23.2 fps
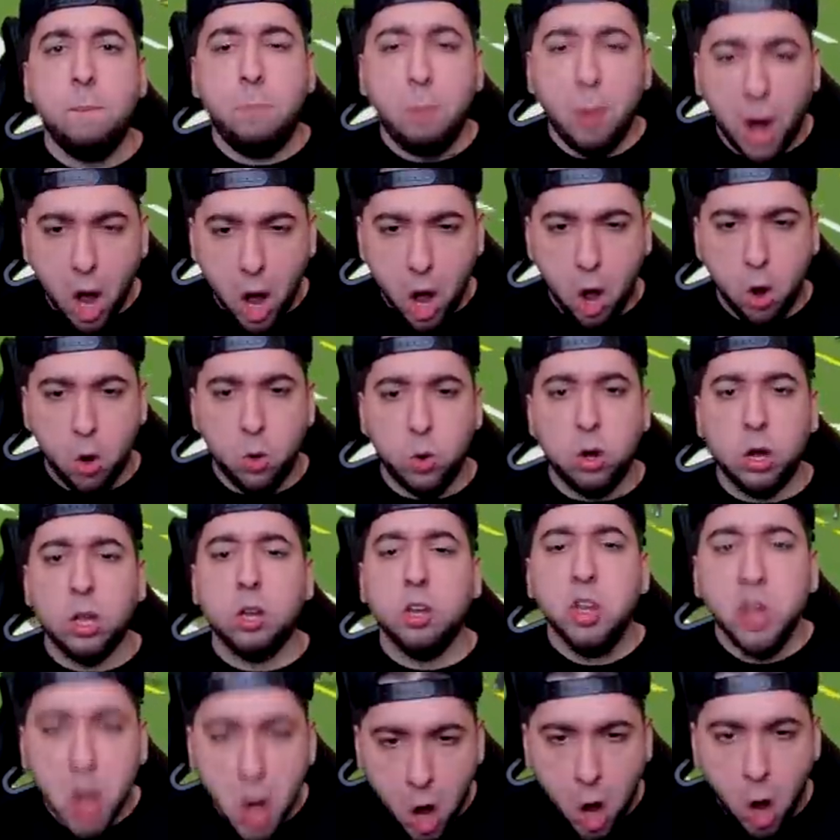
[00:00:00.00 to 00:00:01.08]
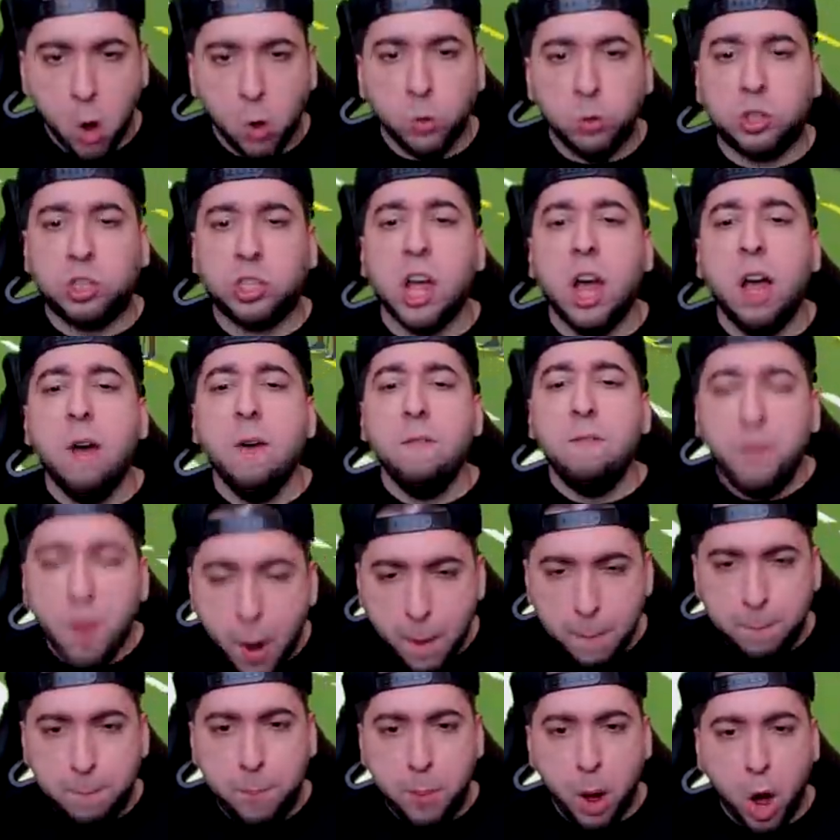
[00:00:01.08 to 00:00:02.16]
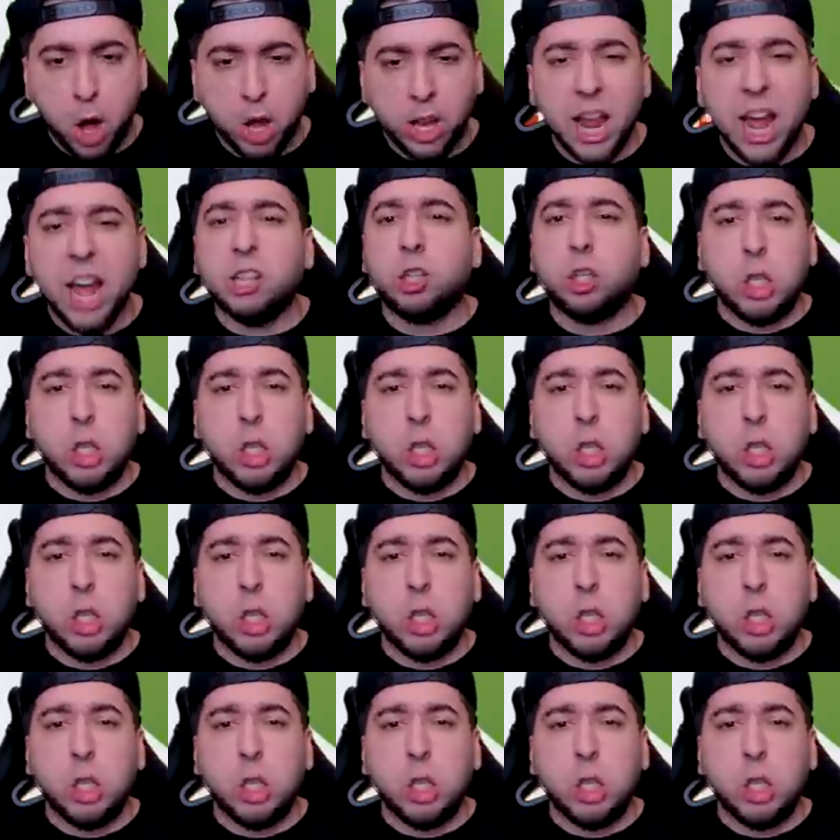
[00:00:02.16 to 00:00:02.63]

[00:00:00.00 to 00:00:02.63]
Bo knows Football, let's